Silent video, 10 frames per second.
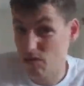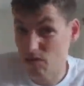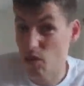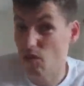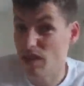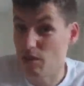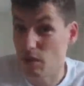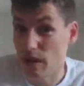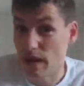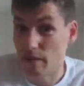not really
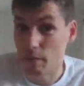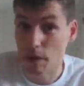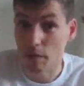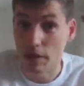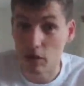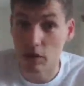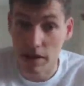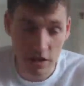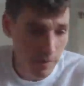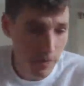want out in public
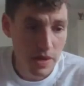knowledge